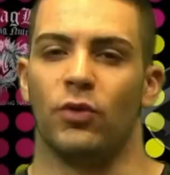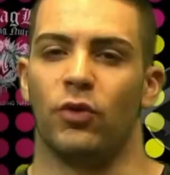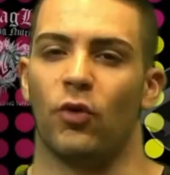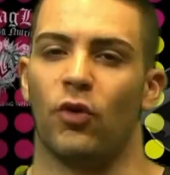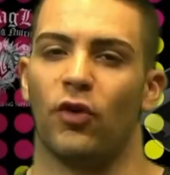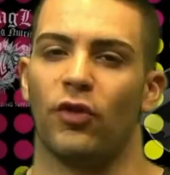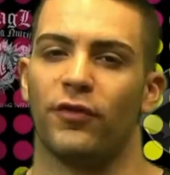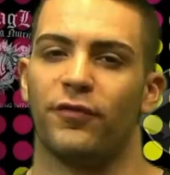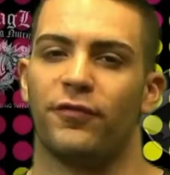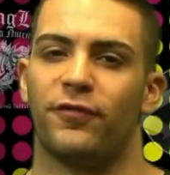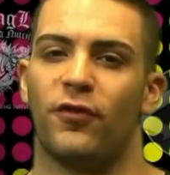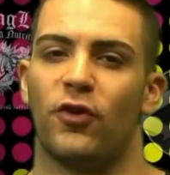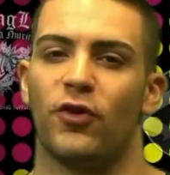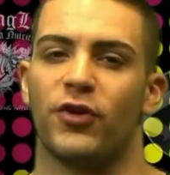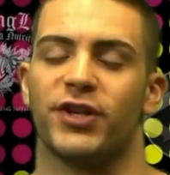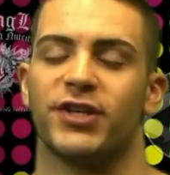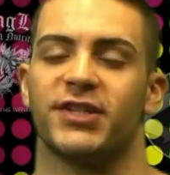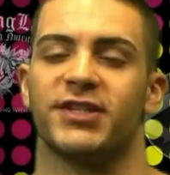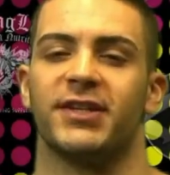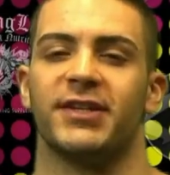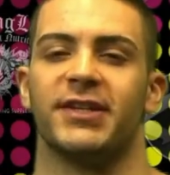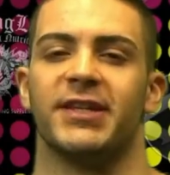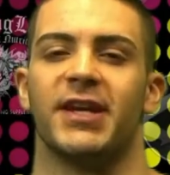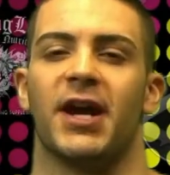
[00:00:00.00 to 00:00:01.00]
With all the
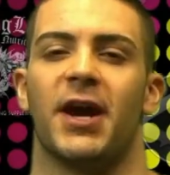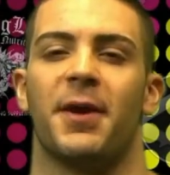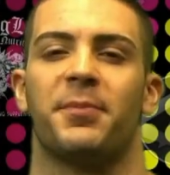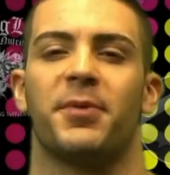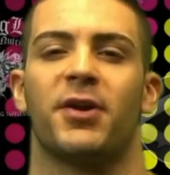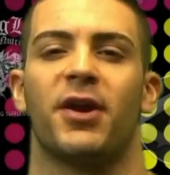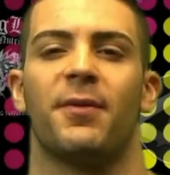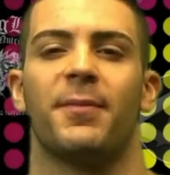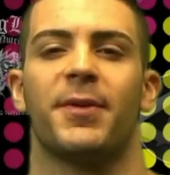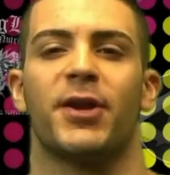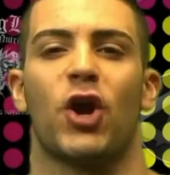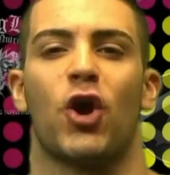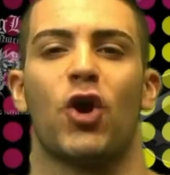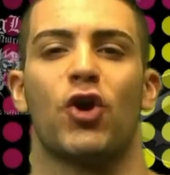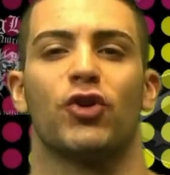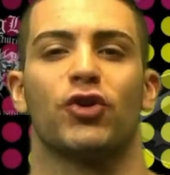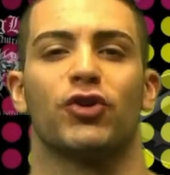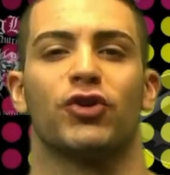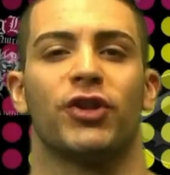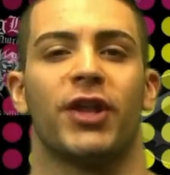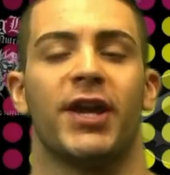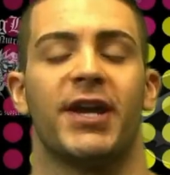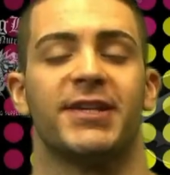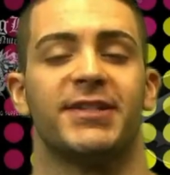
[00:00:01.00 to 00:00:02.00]
focus on the upcoming
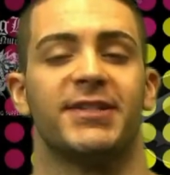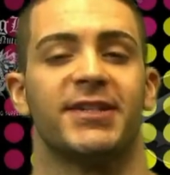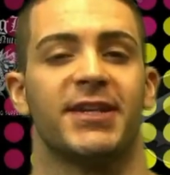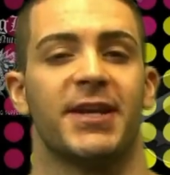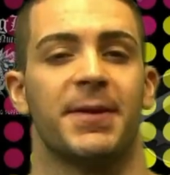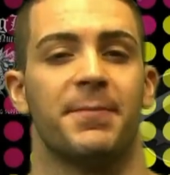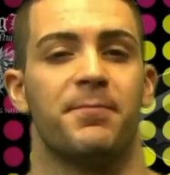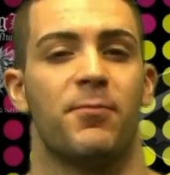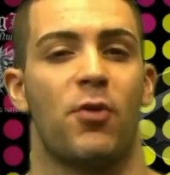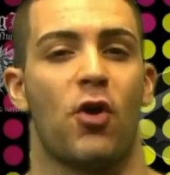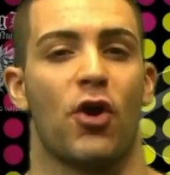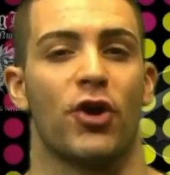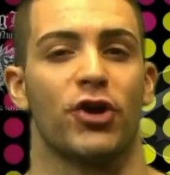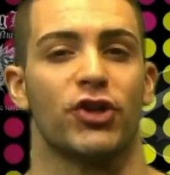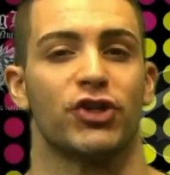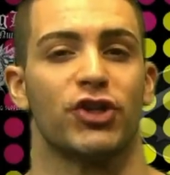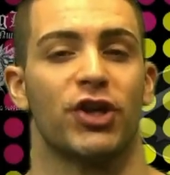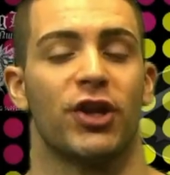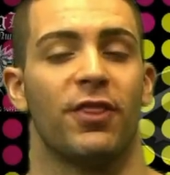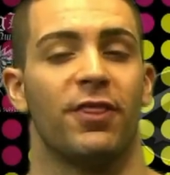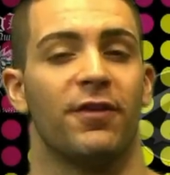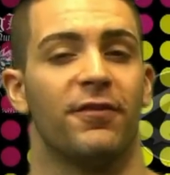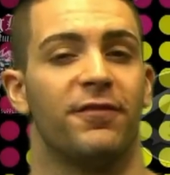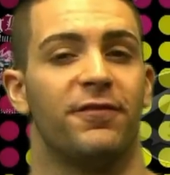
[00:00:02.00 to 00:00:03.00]
Arnold Classic in
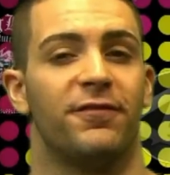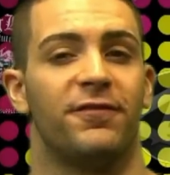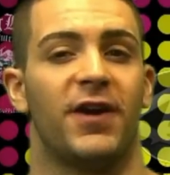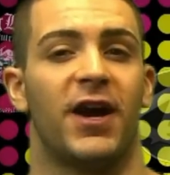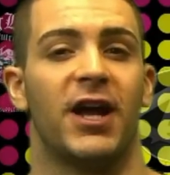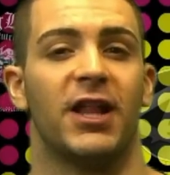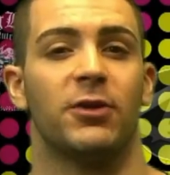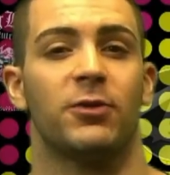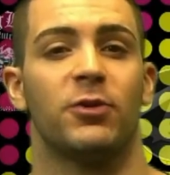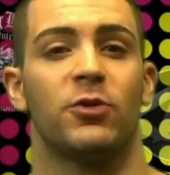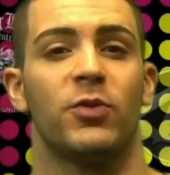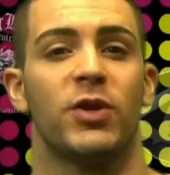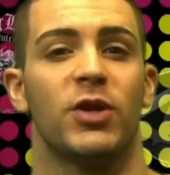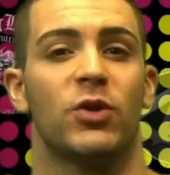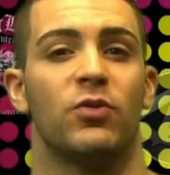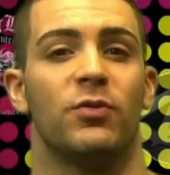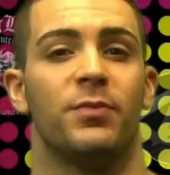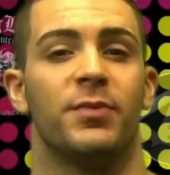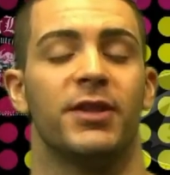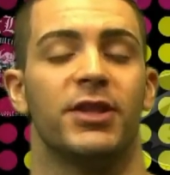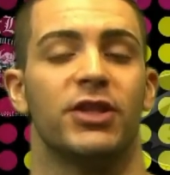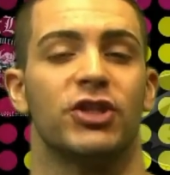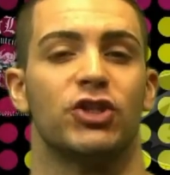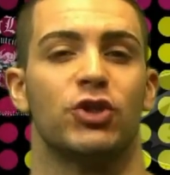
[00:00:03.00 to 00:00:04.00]
March, the following week
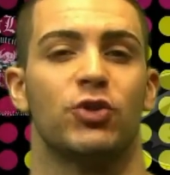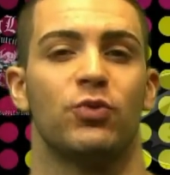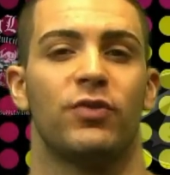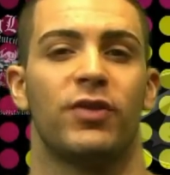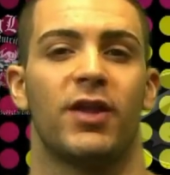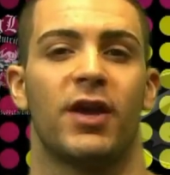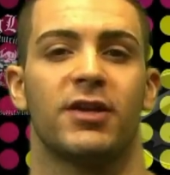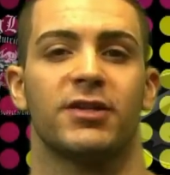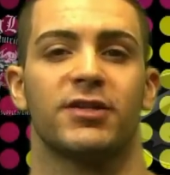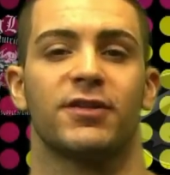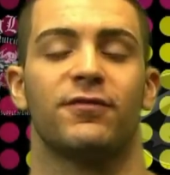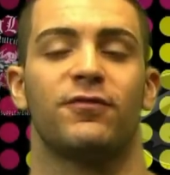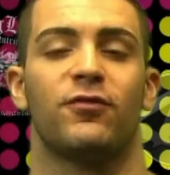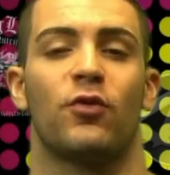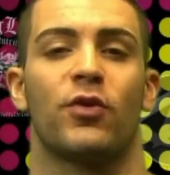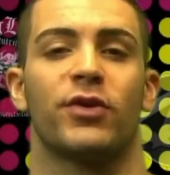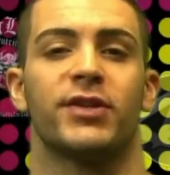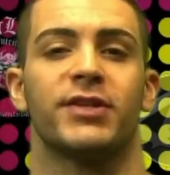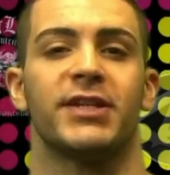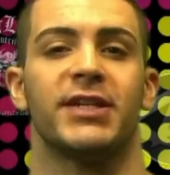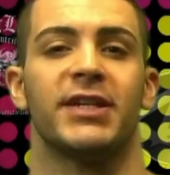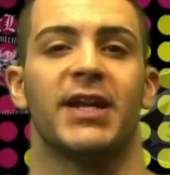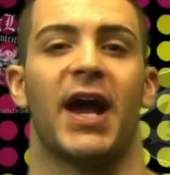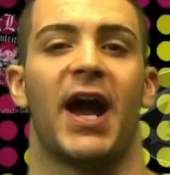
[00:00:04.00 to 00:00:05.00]
will be the
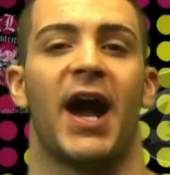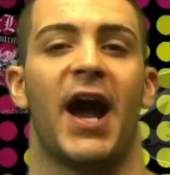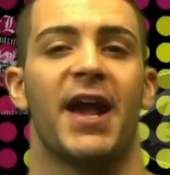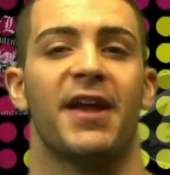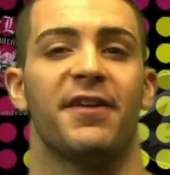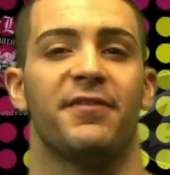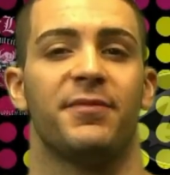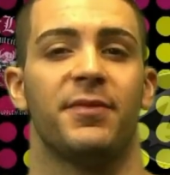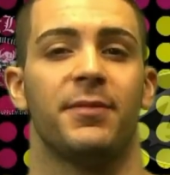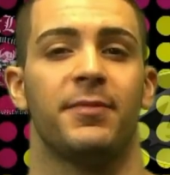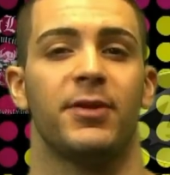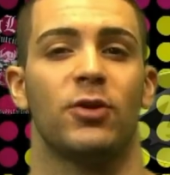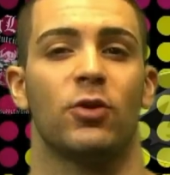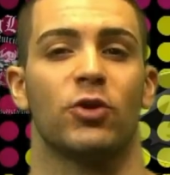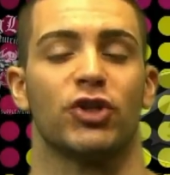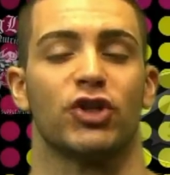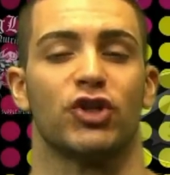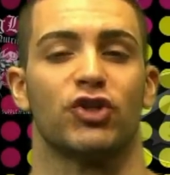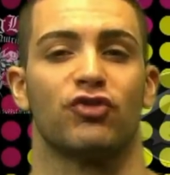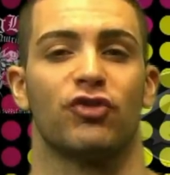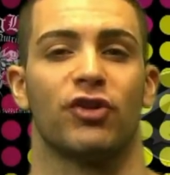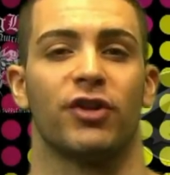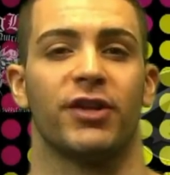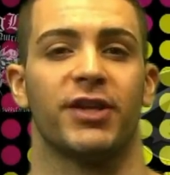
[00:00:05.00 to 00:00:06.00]
2014 IFBB
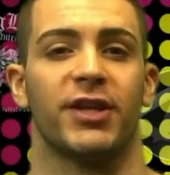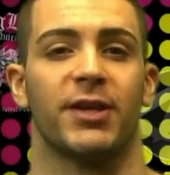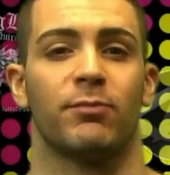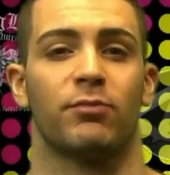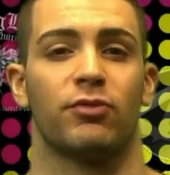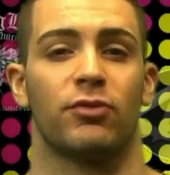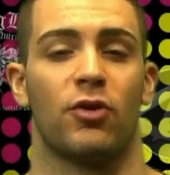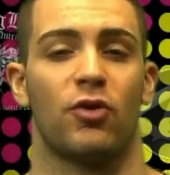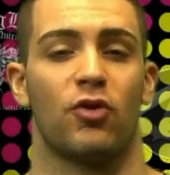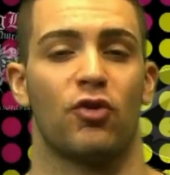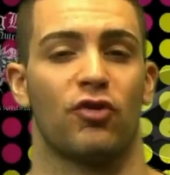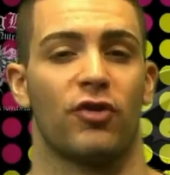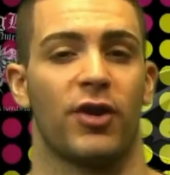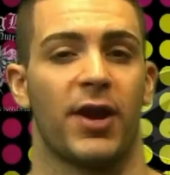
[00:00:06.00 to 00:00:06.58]
Australian Pro